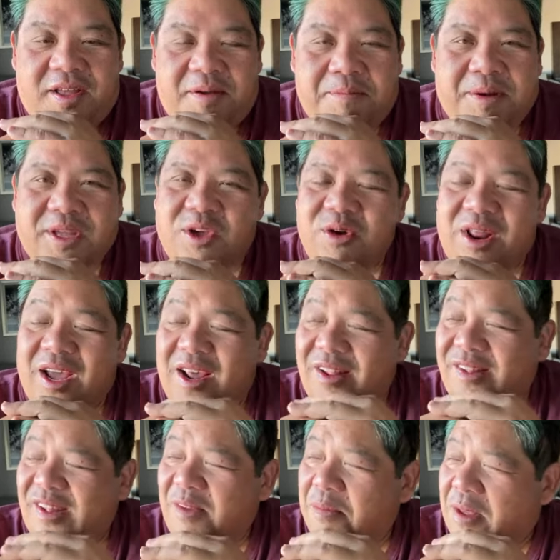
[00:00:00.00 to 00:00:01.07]
But Kieran, I gotta
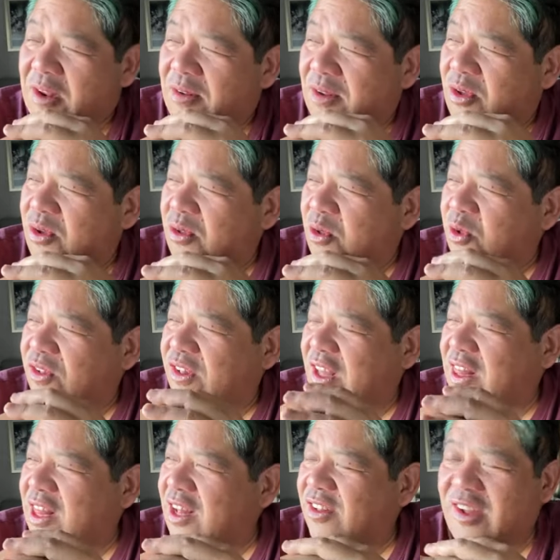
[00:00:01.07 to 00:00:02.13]
say, man, you say
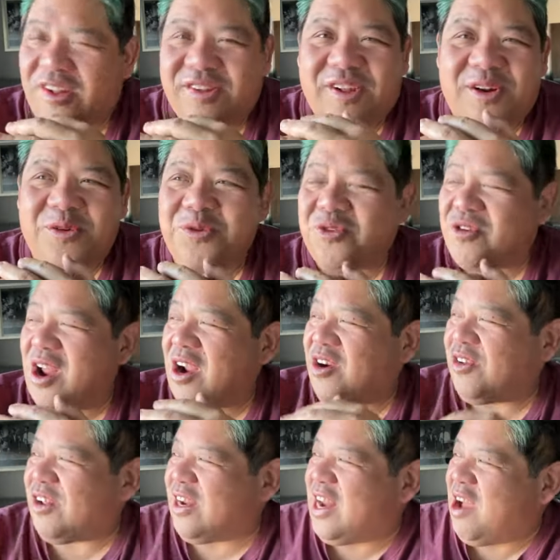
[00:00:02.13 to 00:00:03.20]
things like saloon
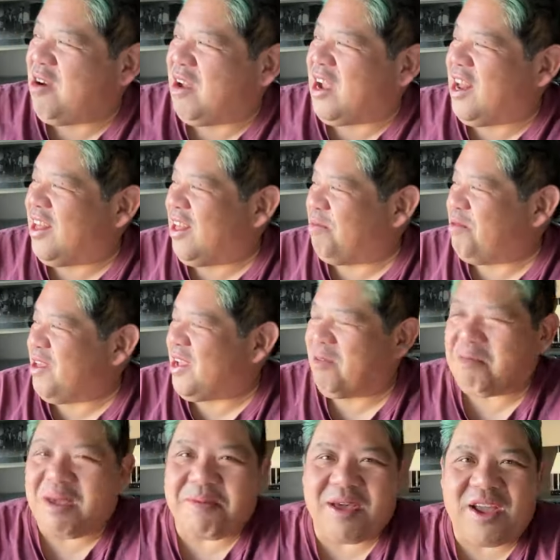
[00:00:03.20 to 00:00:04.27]
crackers, and now I'm thinking
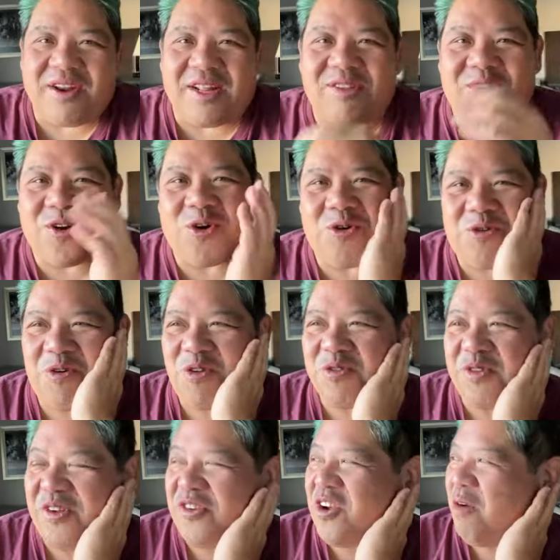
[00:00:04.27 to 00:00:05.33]
maybe I need to go
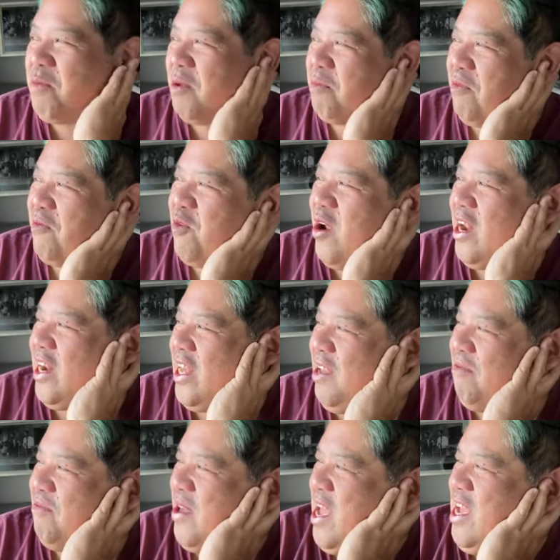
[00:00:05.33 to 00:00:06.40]
grocery shopping before I
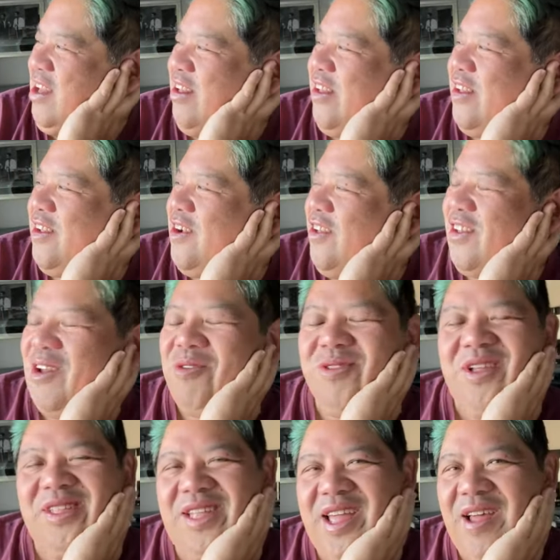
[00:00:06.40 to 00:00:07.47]
leave Vegas, because I don't
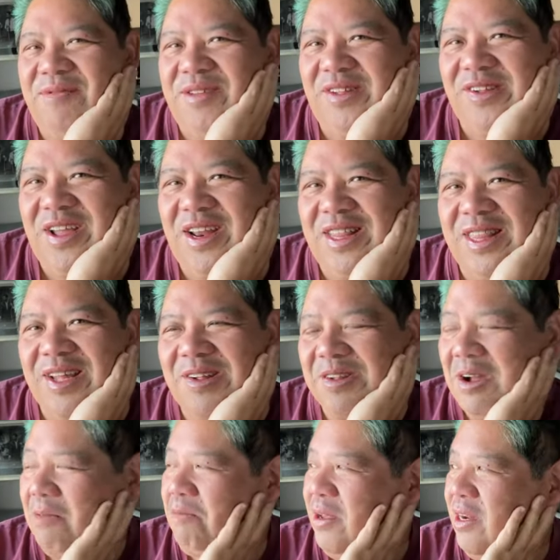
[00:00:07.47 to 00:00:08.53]
think they have these kind of things
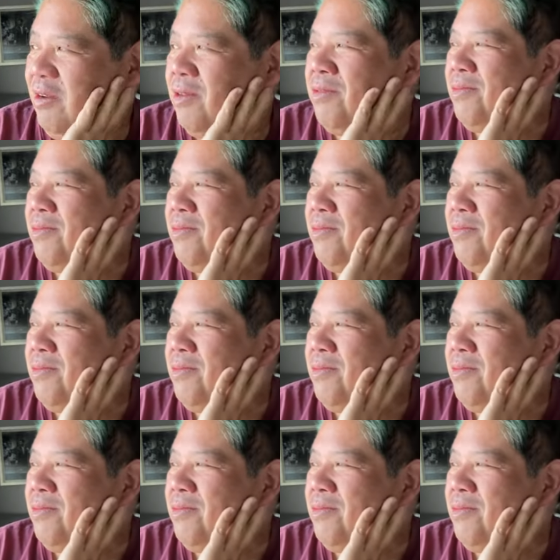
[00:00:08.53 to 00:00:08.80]
up in